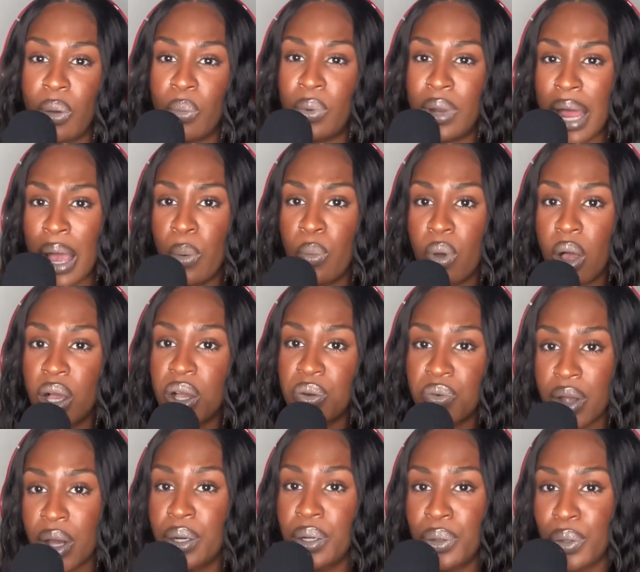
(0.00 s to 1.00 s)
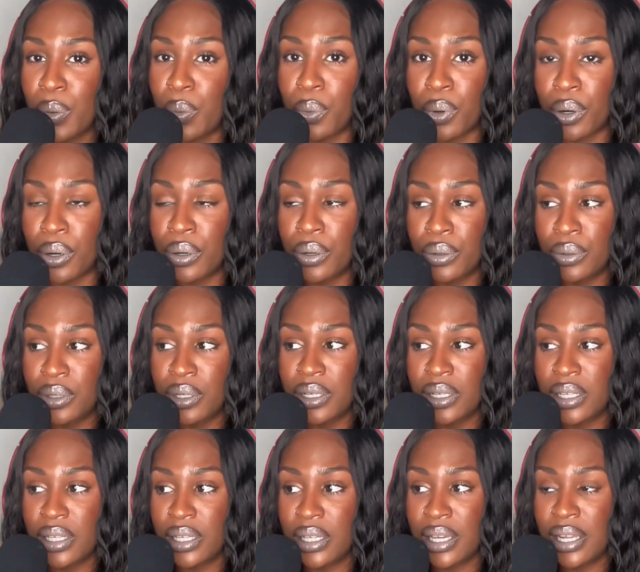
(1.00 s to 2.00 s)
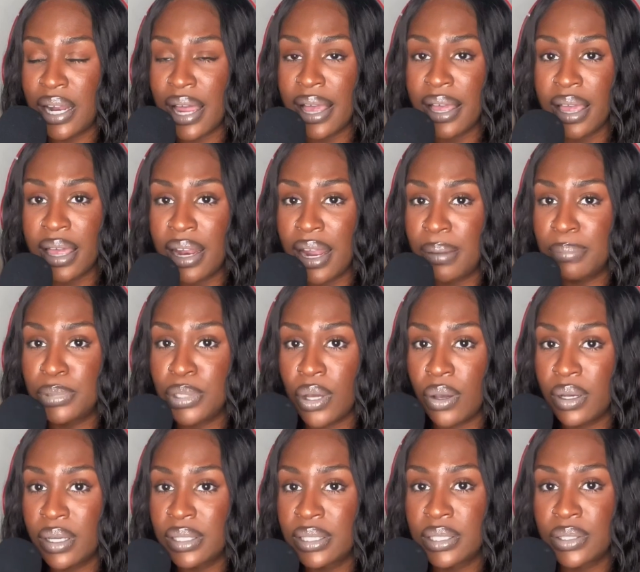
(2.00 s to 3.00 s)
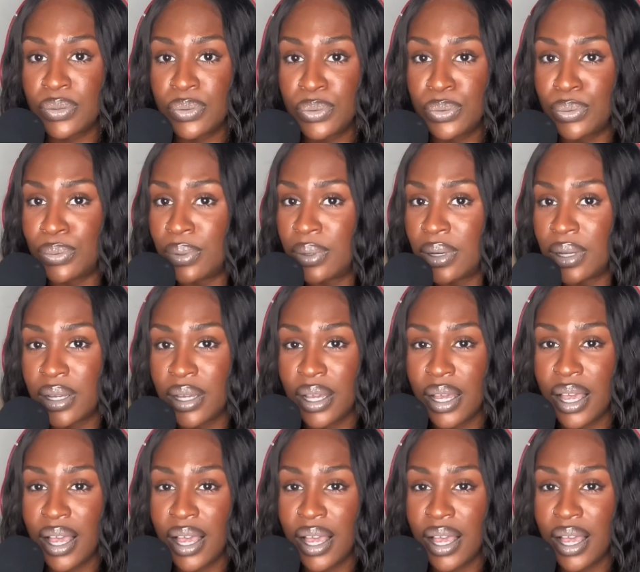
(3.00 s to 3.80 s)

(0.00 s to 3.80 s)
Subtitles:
When I walk around in the world, and I'm talking to